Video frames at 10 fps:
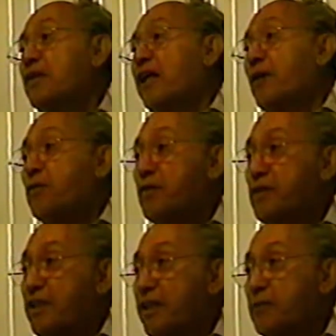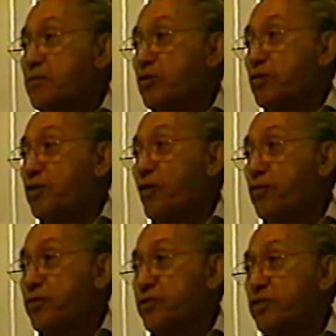and we take them to the
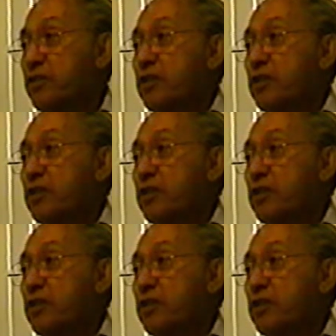office